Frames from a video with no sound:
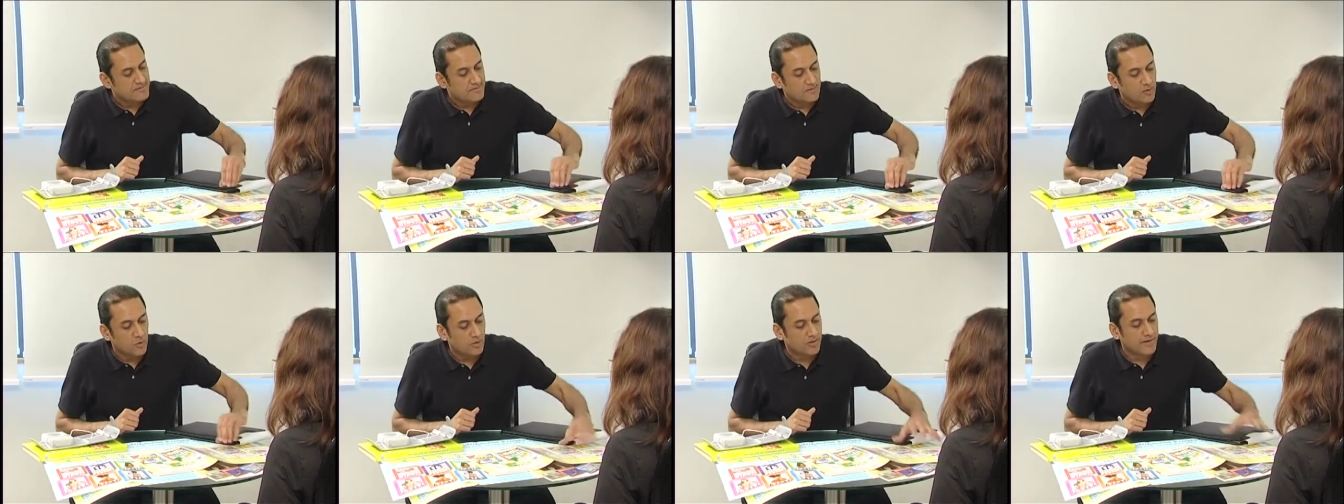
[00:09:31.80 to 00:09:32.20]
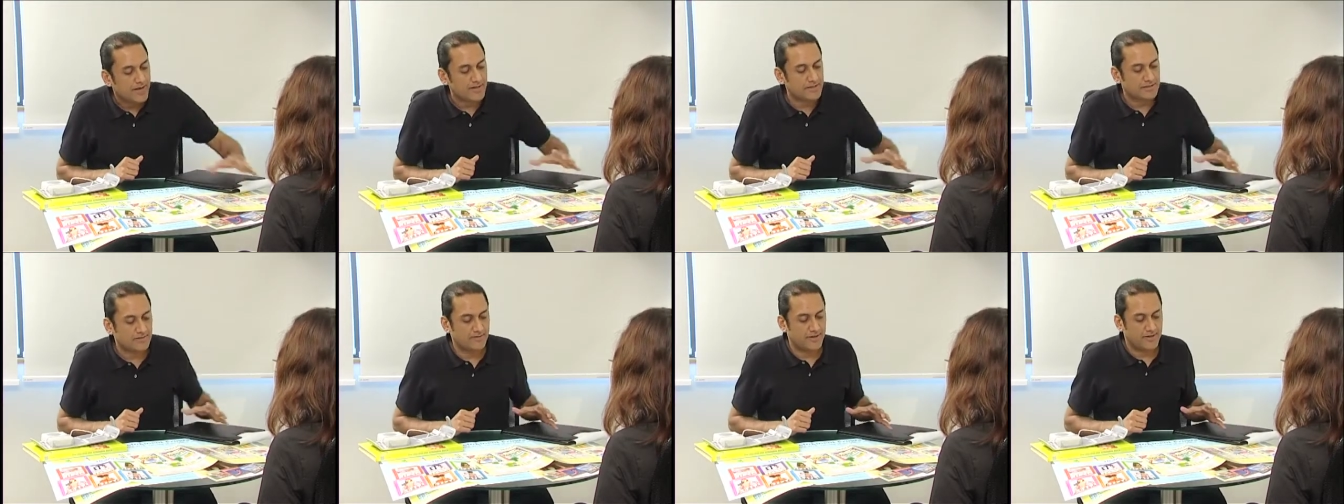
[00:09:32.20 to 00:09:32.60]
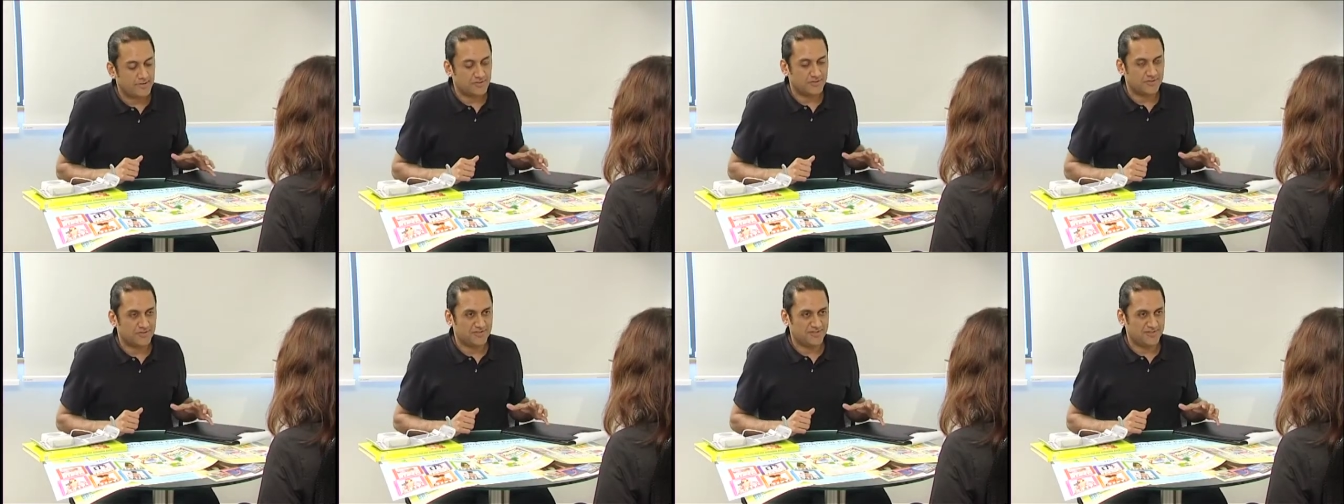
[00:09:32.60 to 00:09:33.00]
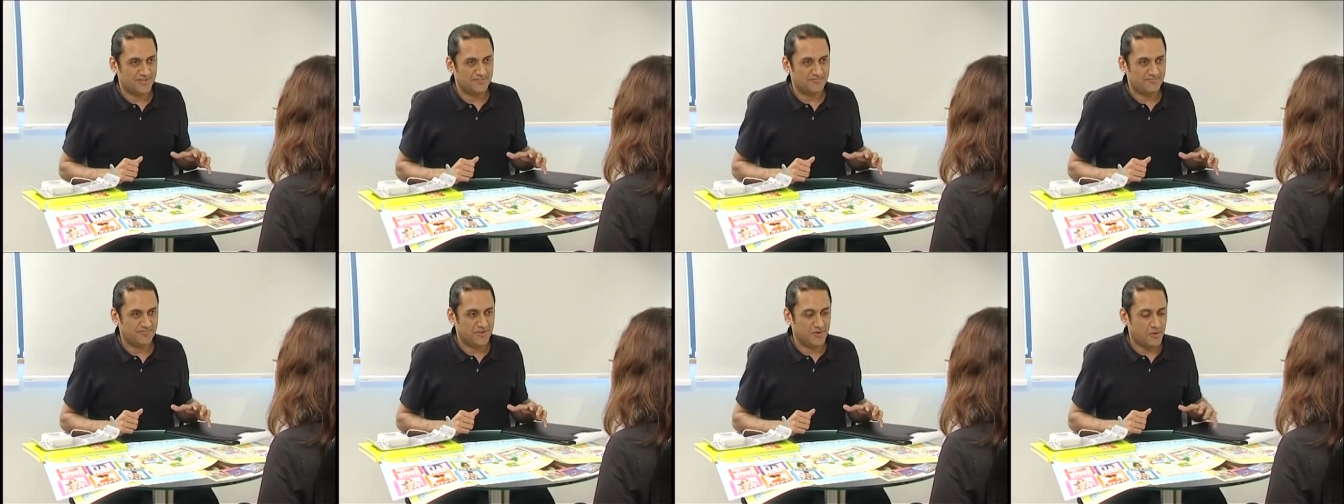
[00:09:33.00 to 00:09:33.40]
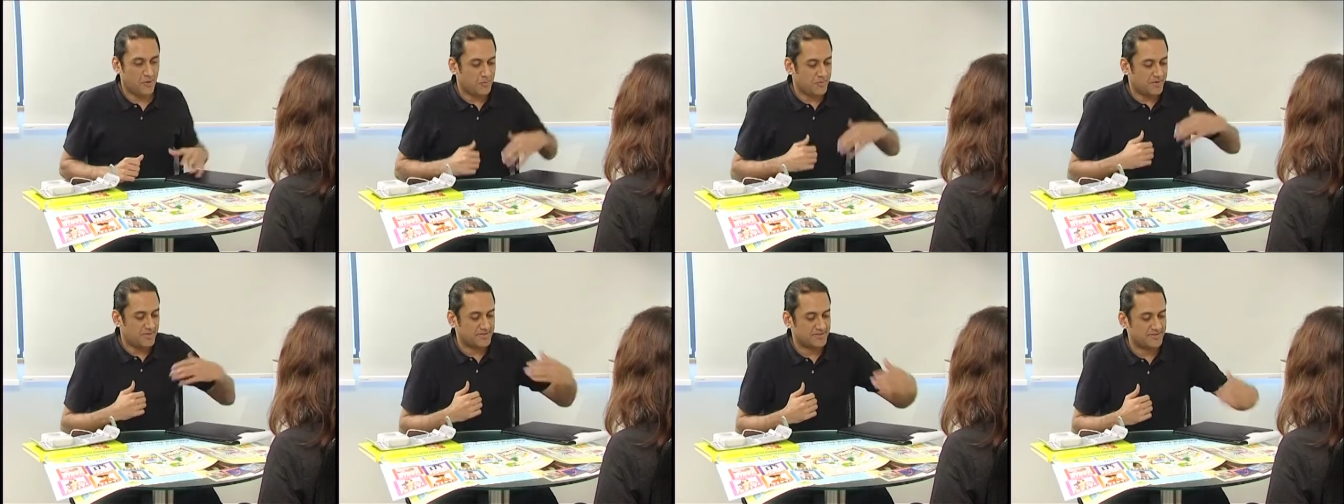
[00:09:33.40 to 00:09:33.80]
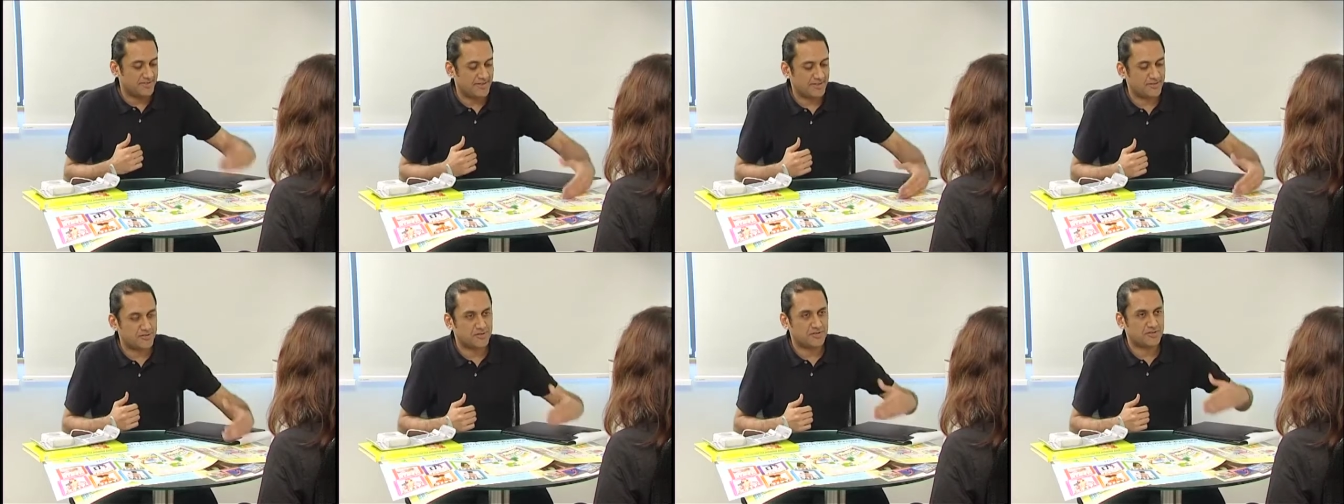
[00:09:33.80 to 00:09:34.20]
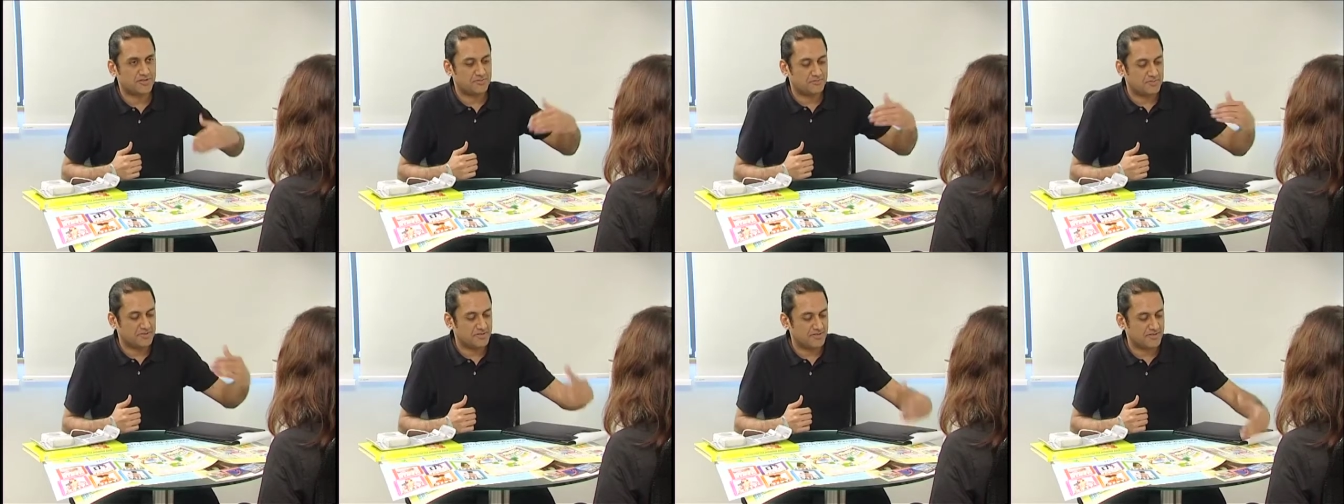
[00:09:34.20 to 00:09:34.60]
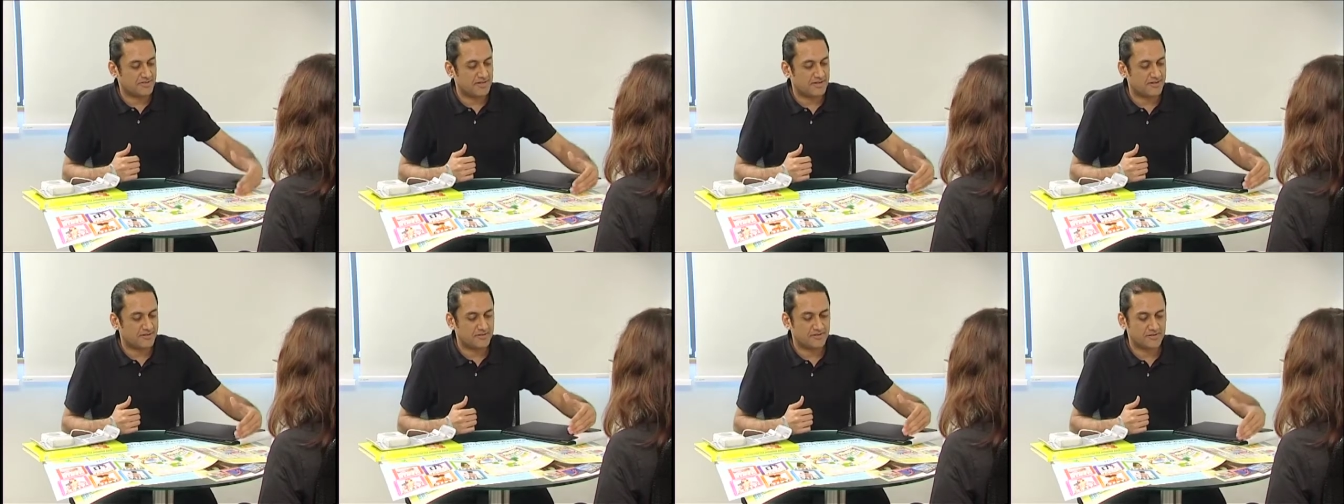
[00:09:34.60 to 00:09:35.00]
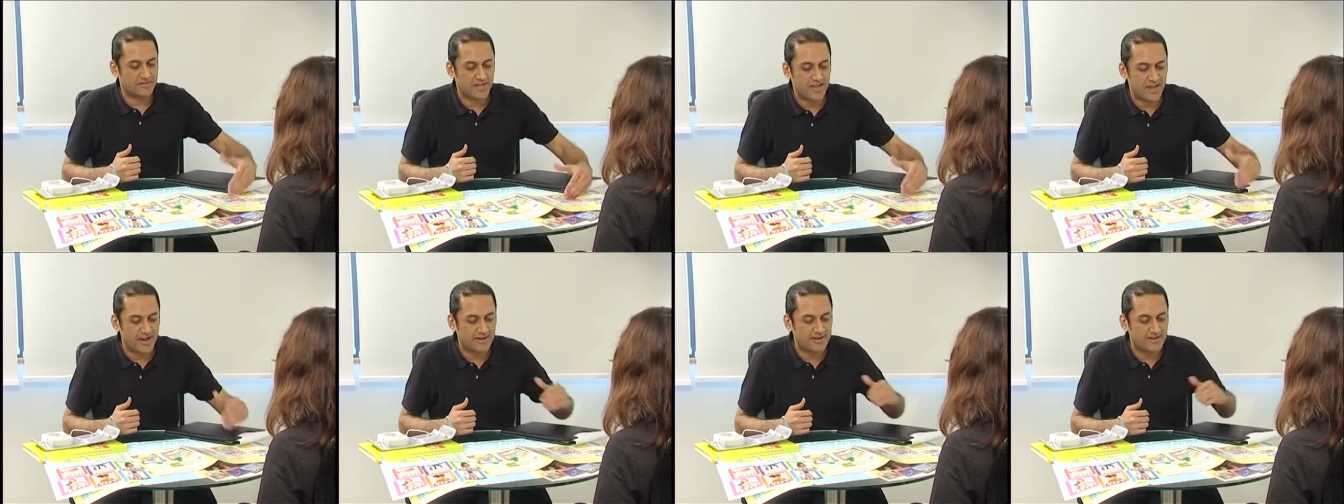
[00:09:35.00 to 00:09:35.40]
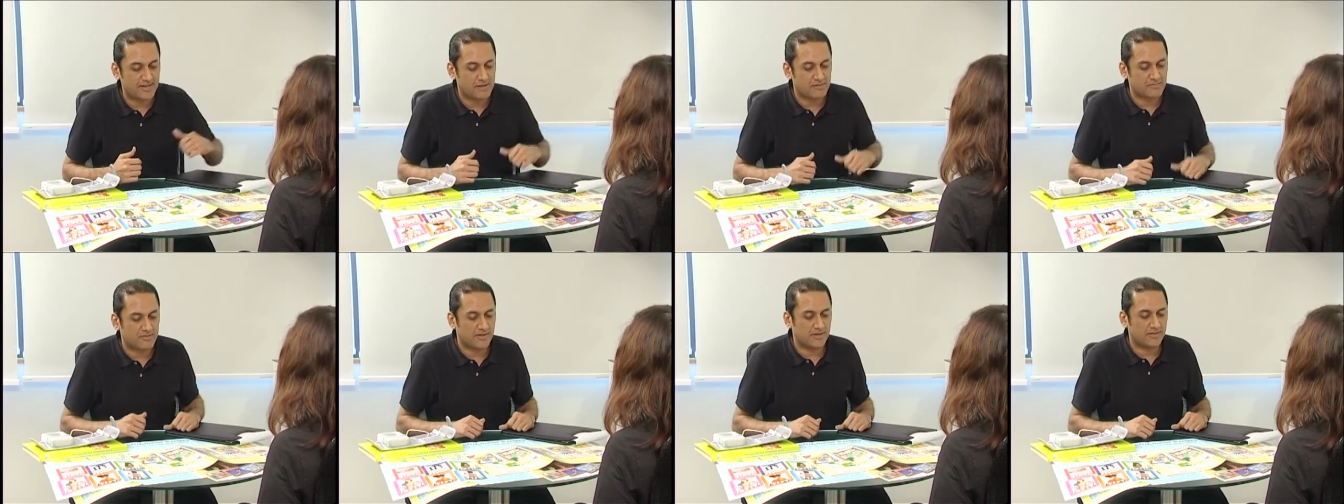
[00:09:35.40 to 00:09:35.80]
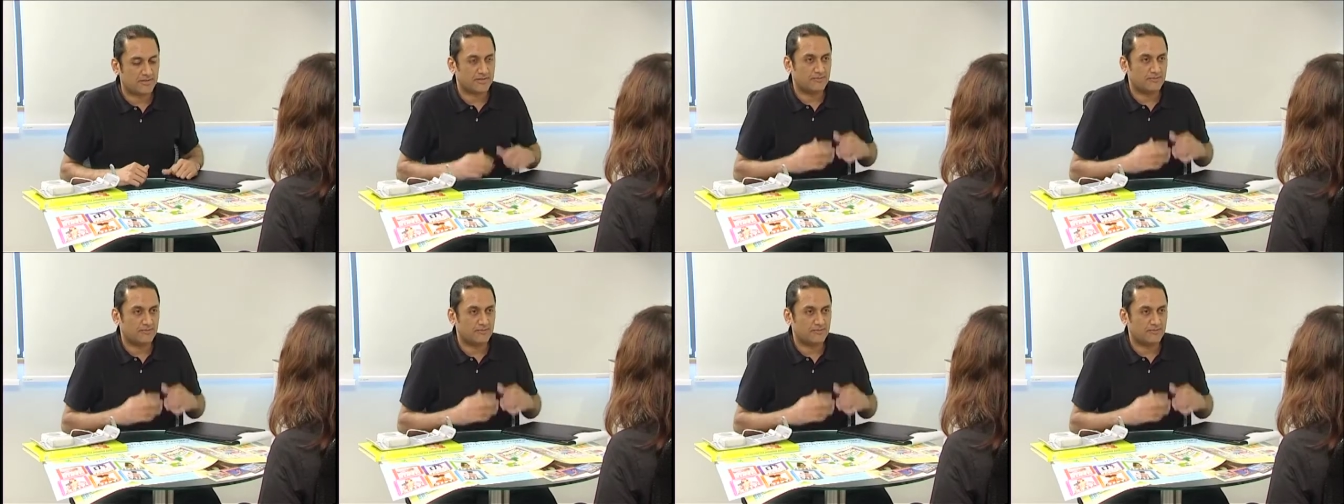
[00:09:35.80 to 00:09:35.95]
all kinds of letters, personal letters and business letters and emails,